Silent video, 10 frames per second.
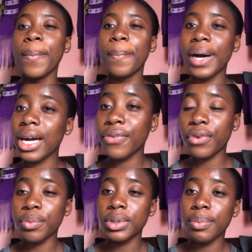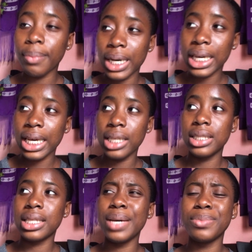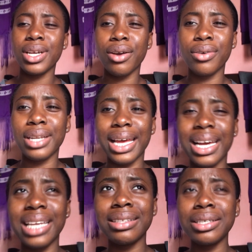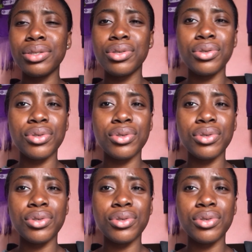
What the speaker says: Back from the market. Time is around like I think two